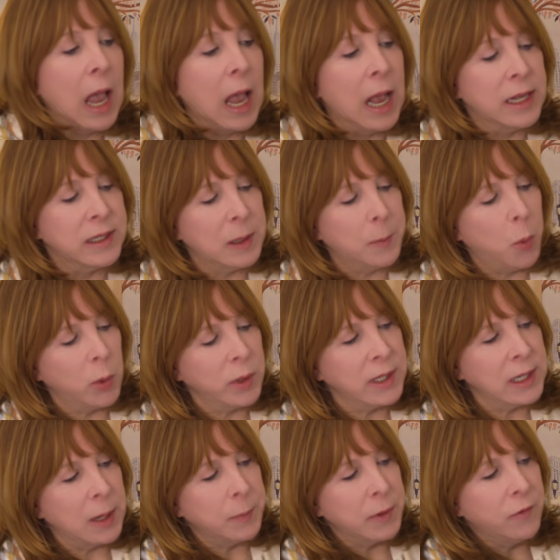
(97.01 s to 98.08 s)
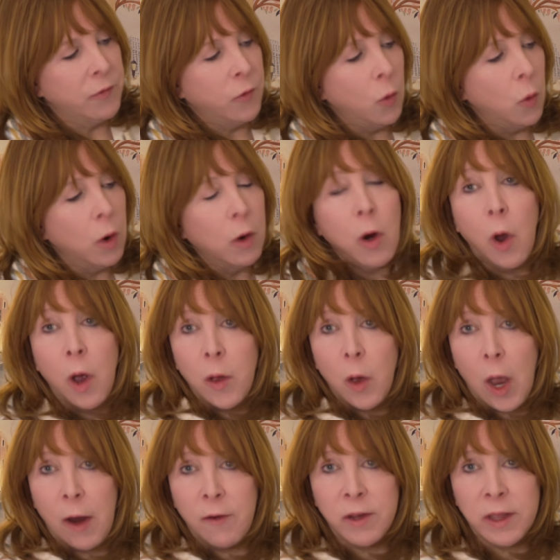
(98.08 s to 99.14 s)
As I pointed out before,
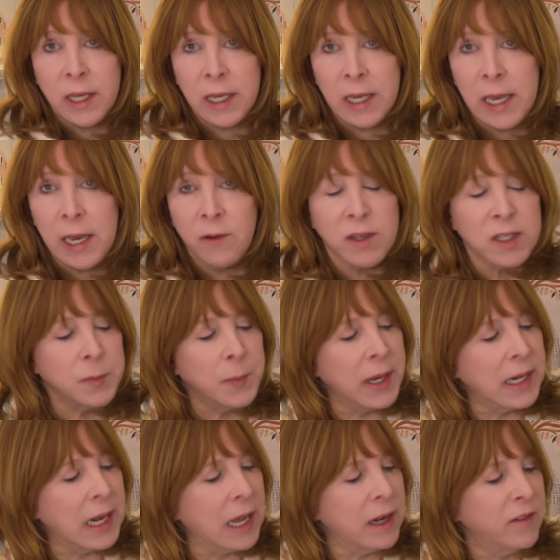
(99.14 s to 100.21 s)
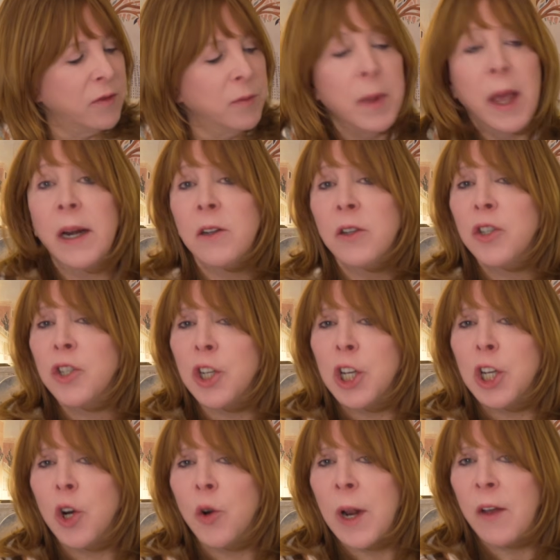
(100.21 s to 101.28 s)
everything here is made out of metal, so
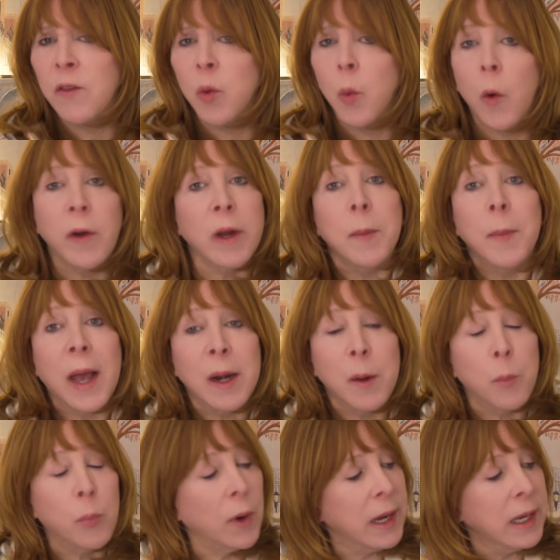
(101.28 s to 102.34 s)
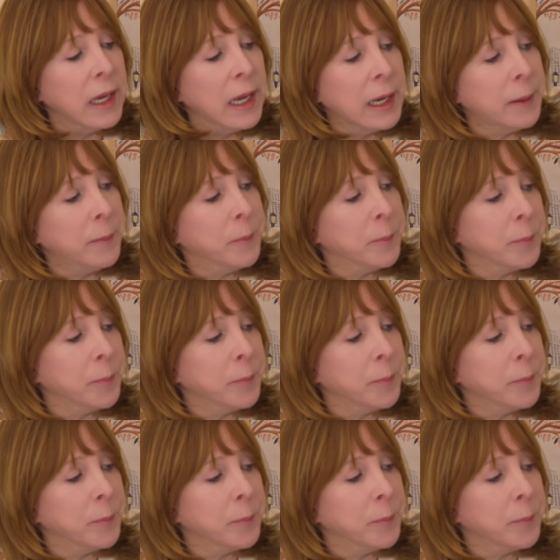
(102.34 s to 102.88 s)
you don't have to worry about it breaking.